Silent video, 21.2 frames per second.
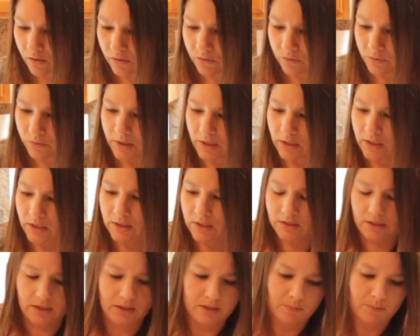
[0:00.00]
3
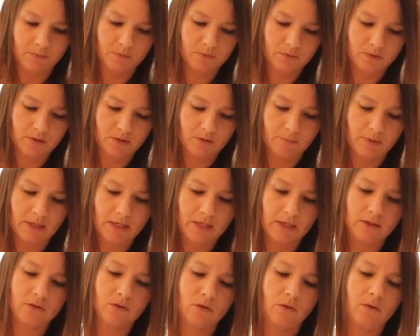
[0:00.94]
teaspoons of
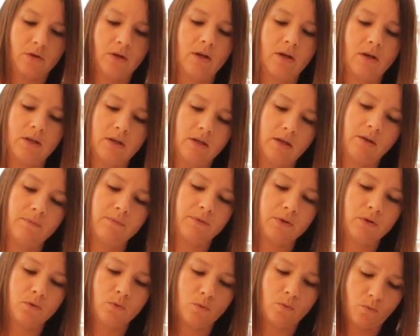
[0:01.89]
baking soda. If
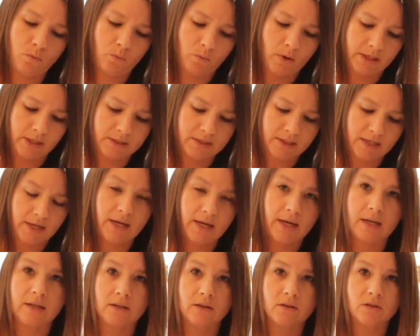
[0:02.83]
you want to
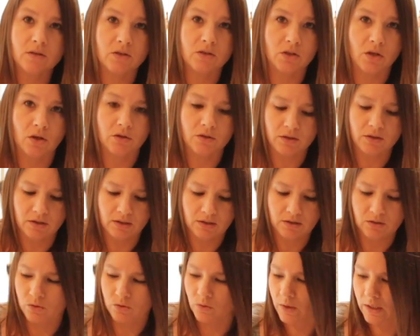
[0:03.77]
add salt to
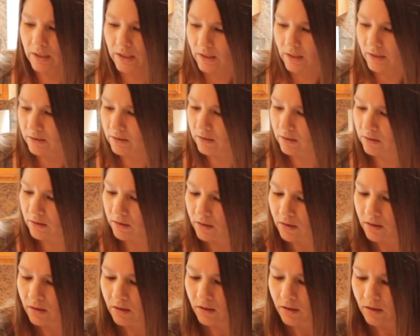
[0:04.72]
this, you can,
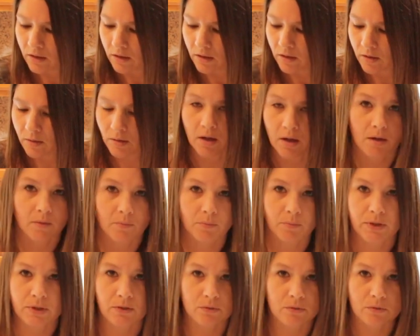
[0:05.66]

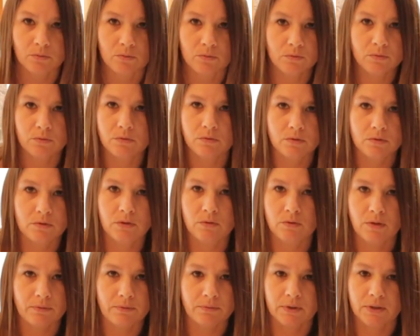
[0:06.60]
but you
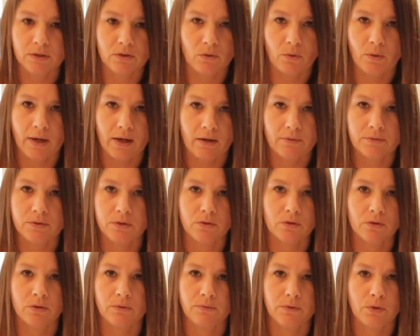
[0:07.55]
definitely don't have to
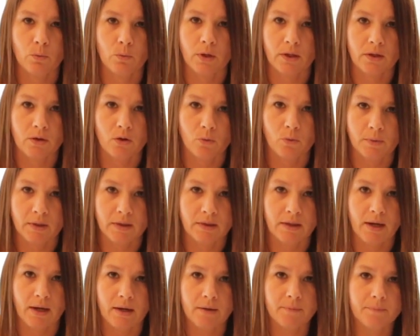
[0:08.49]
if you want to omit
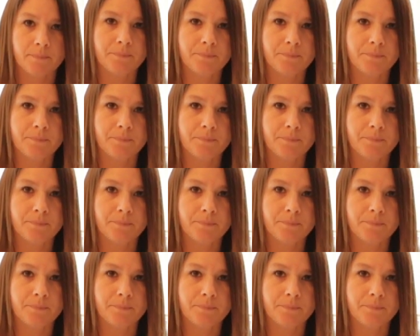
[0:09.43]
that.